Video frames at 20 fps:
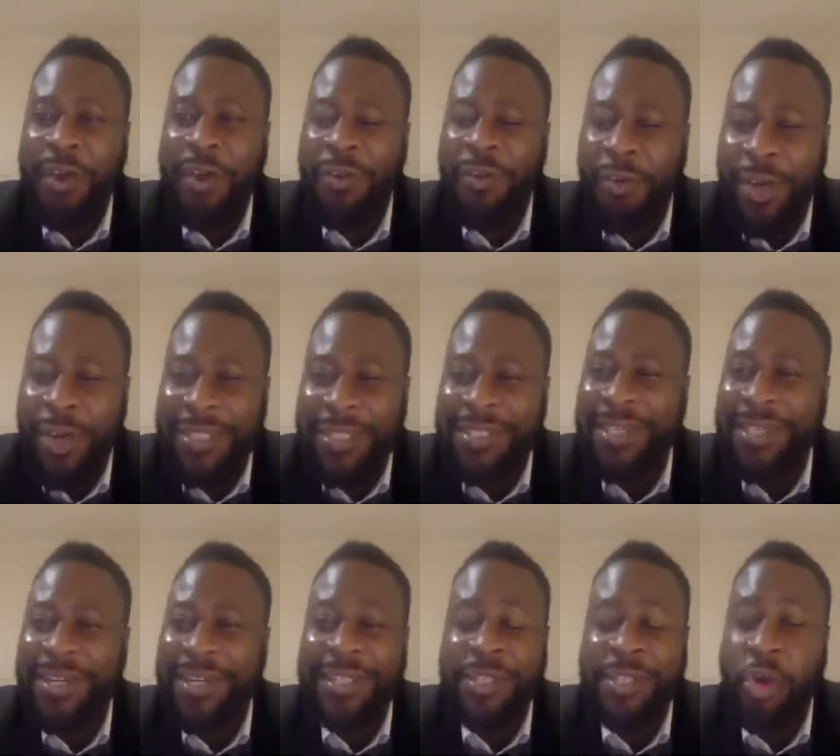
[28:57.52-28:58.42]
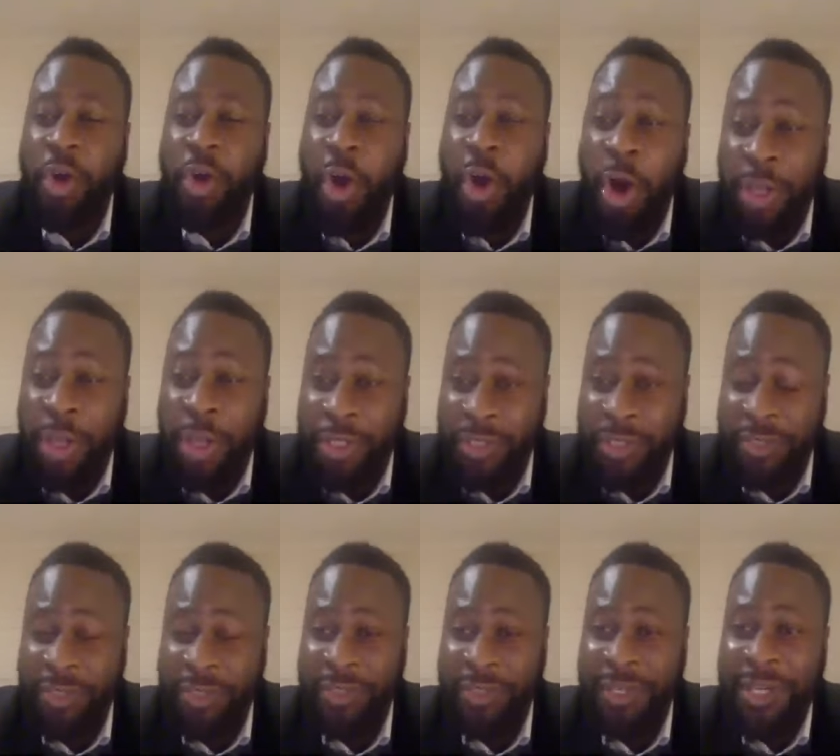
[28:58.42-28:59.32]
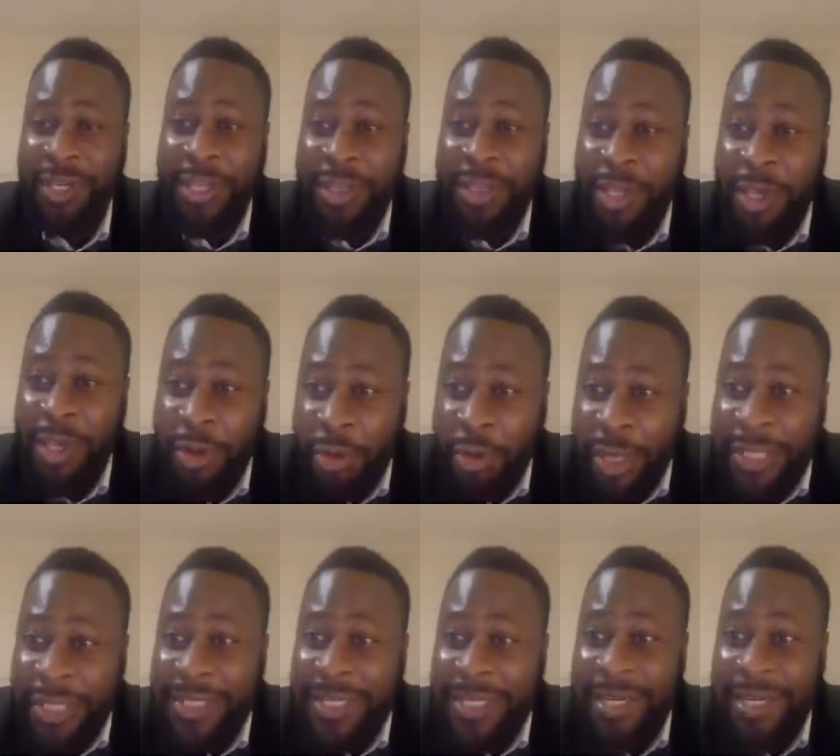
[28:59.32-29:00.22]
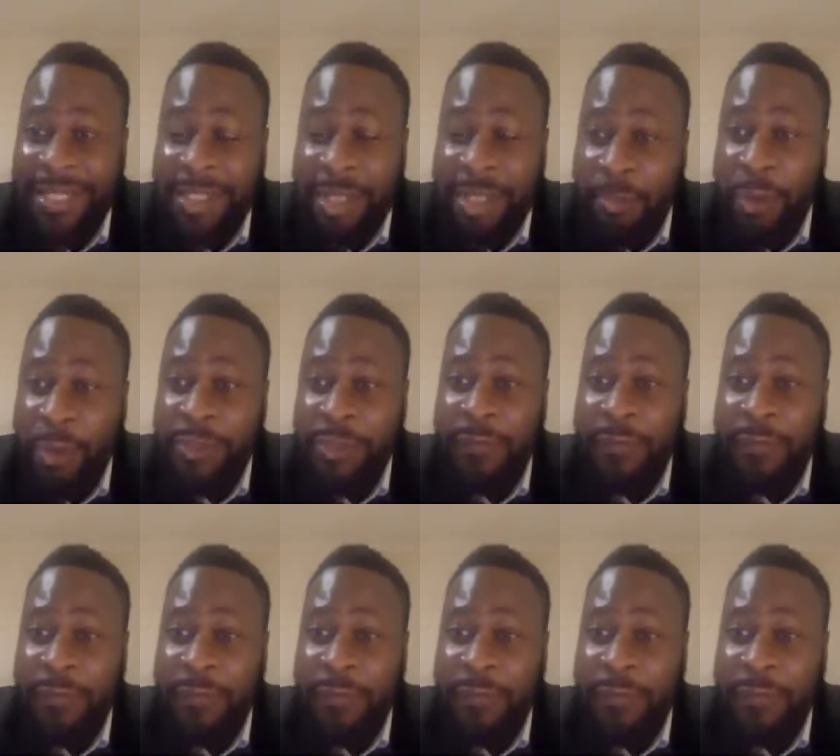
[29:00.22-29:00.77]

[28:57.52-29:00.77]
anointing is a cost. The anointing is the most